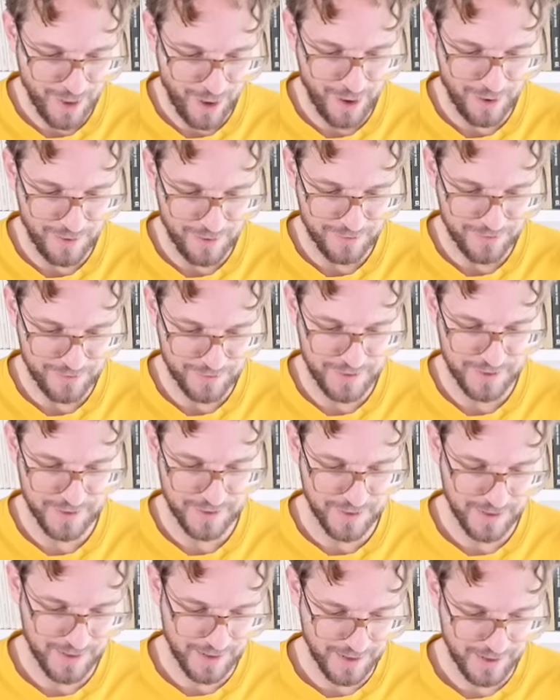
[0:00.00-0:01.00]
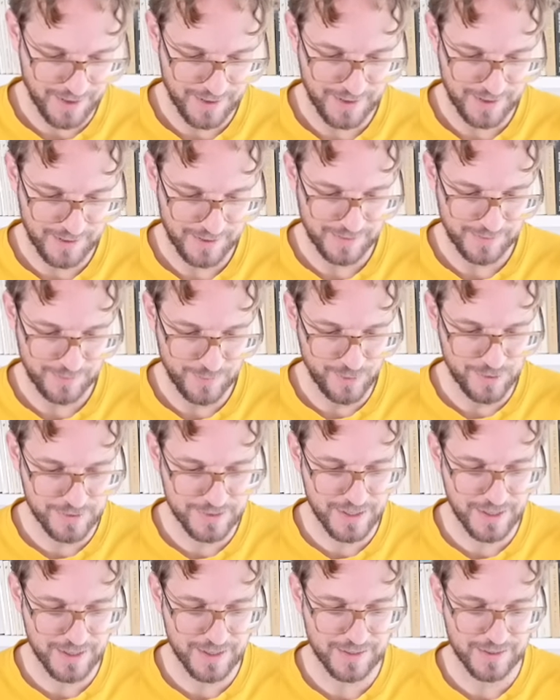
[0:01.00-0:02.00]
of the
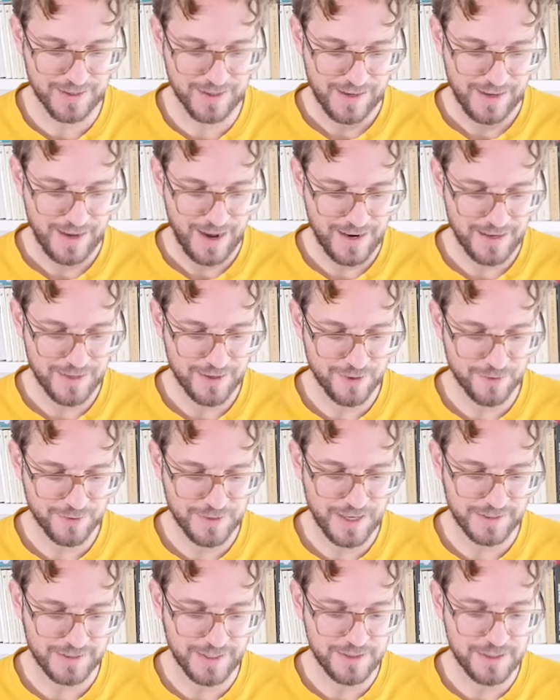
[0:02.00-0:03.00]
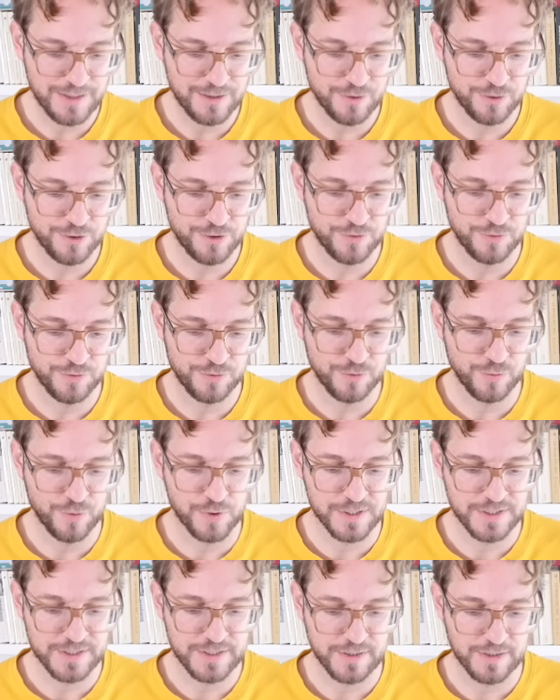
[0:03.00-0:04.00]
moonset, I know that I need to shoot
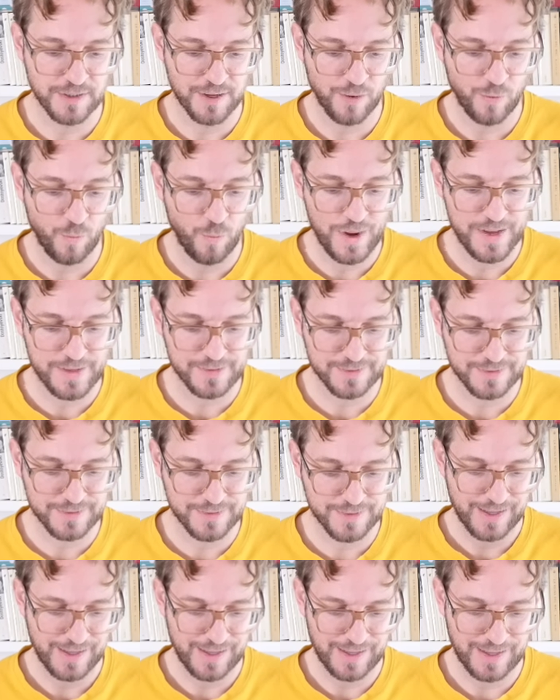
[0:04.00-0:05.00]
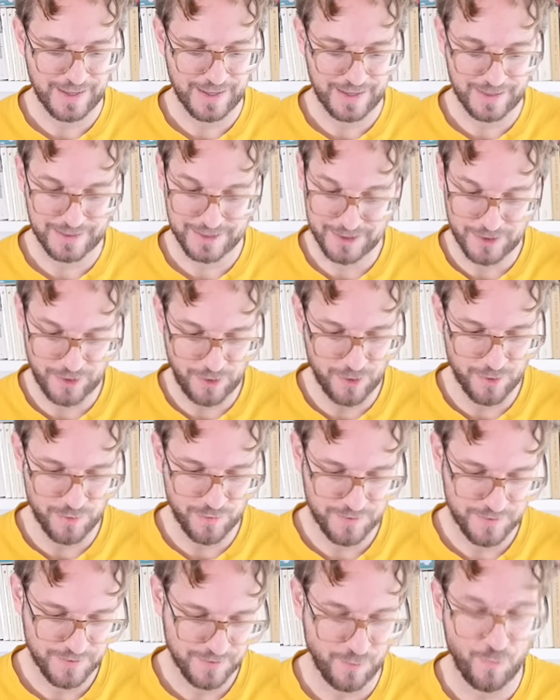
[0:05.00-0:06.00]
towards the west.
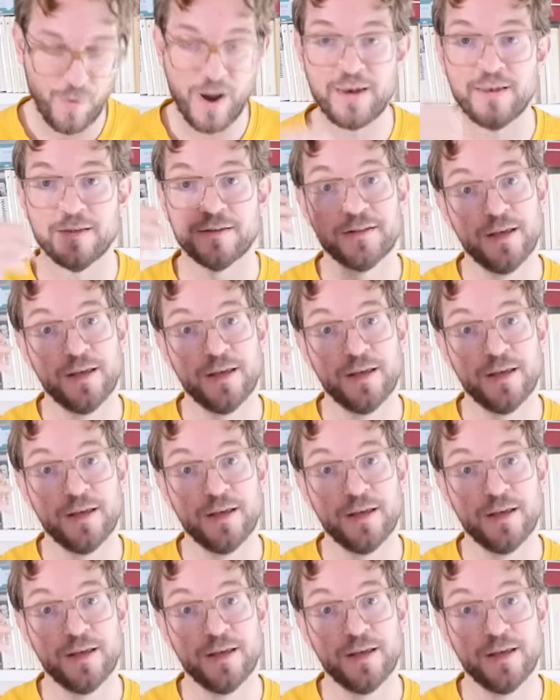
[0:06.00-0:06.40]
So one